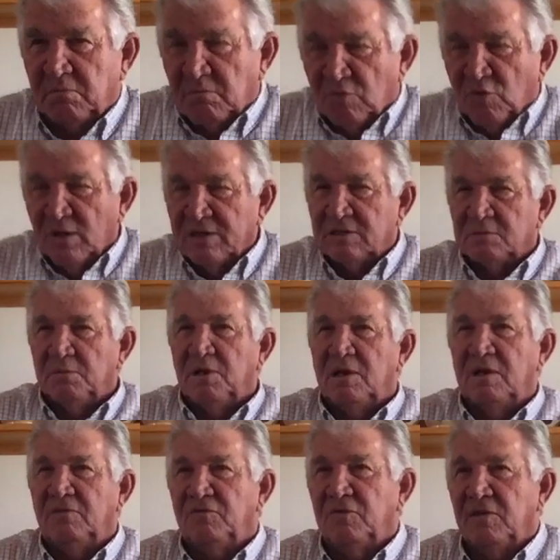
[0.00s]
raise
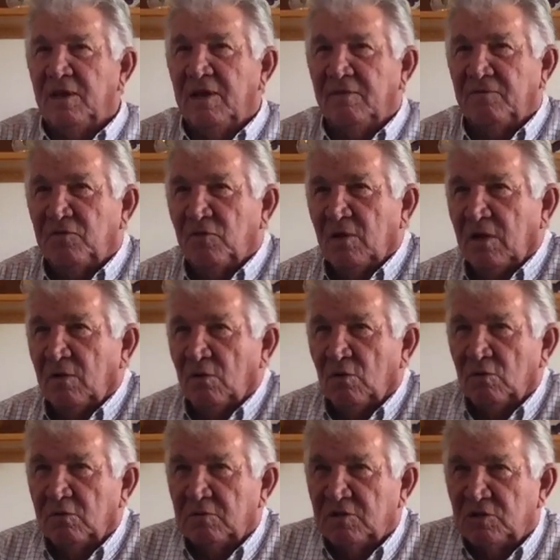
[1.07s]
money from that for our
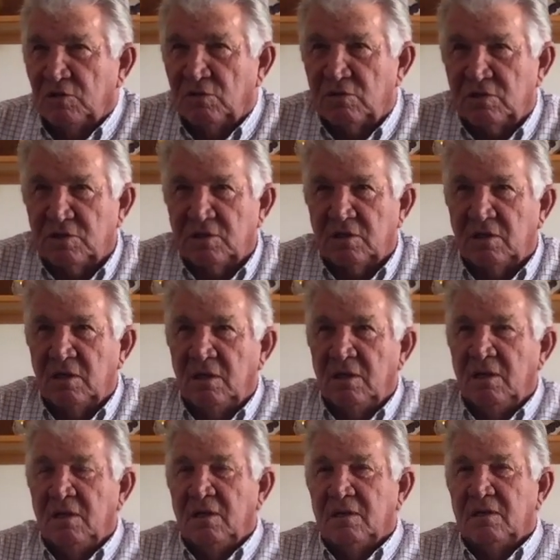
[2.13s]
own church and
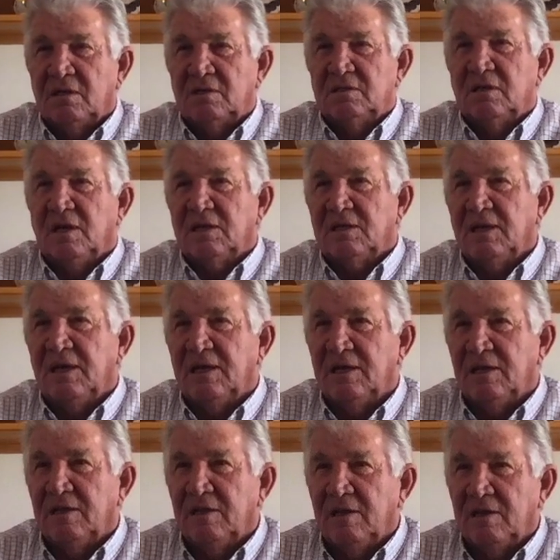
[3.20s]
things like that.
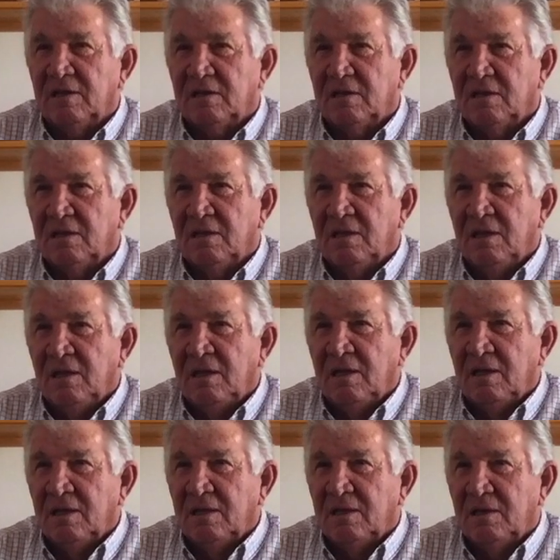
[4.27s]
And then
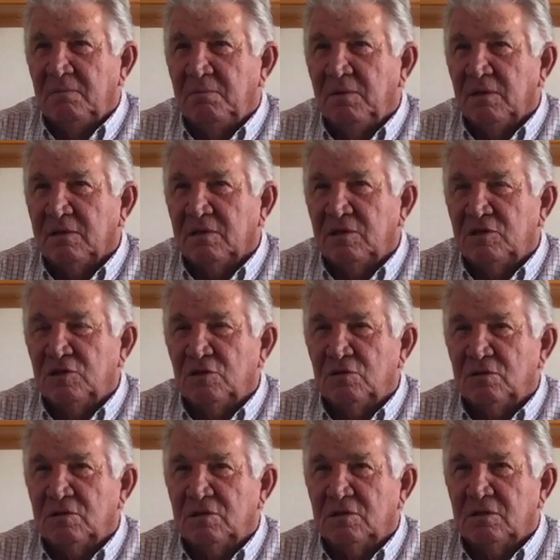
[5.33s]
they built the
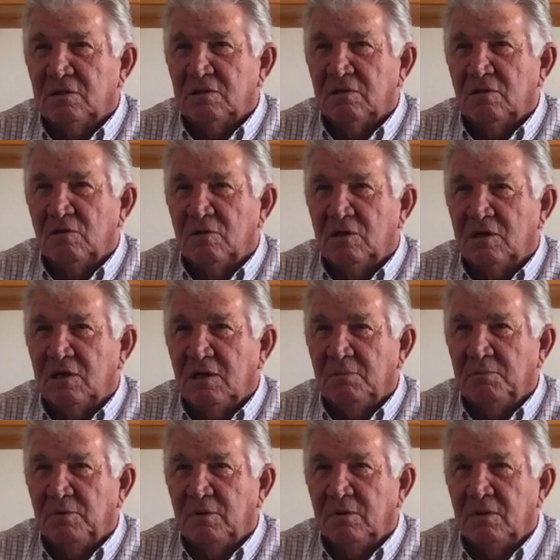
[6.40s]
church, the
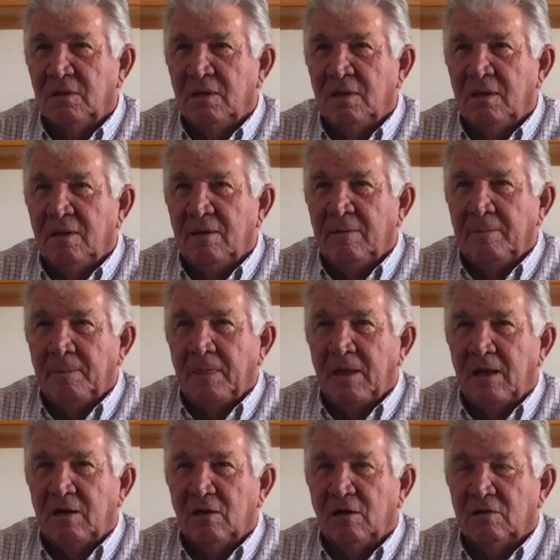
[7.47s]
temple
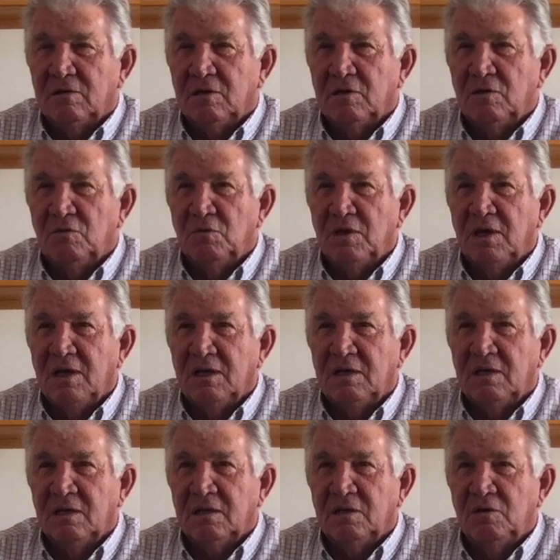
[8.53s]
in Ogden, and we had
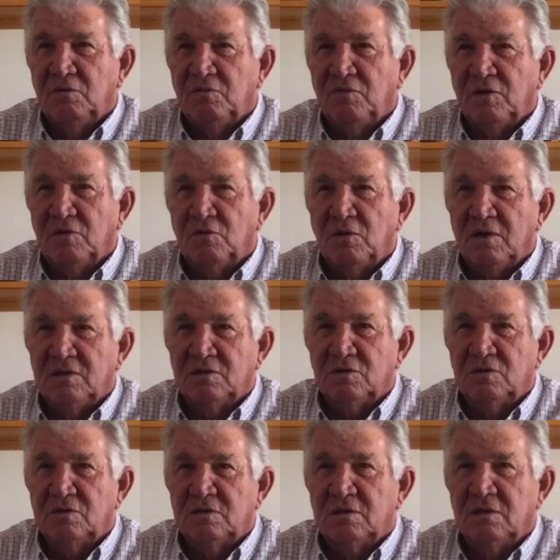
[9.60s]
to do
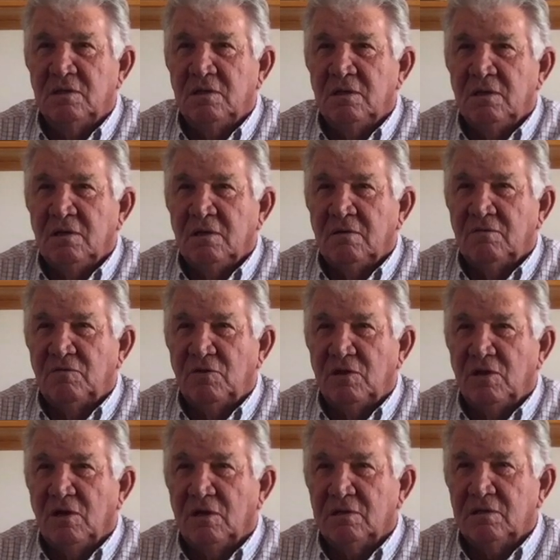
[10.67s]
fundraisers for the
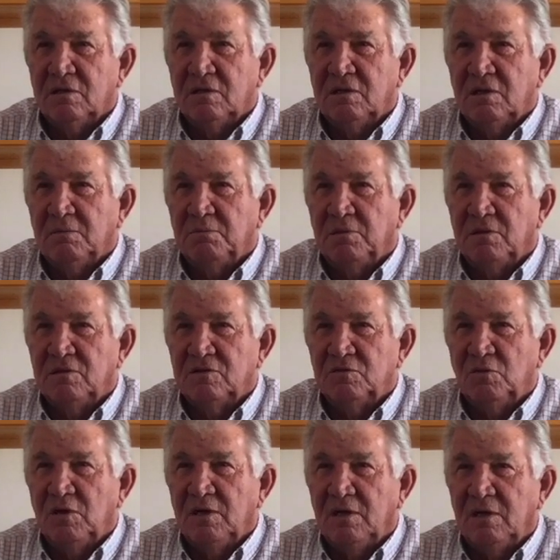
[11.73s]
Ogden temple as
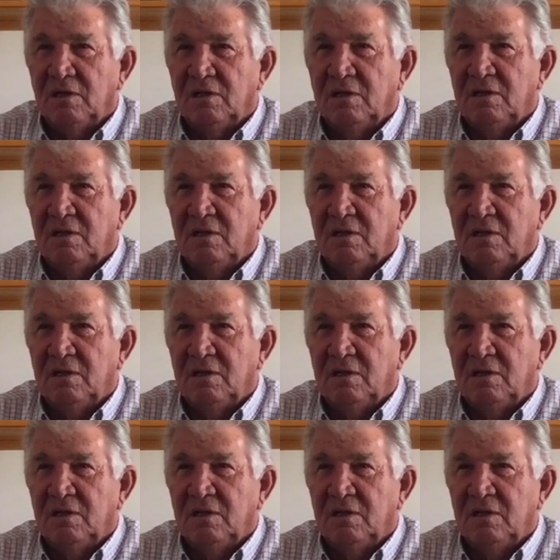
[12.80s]
well.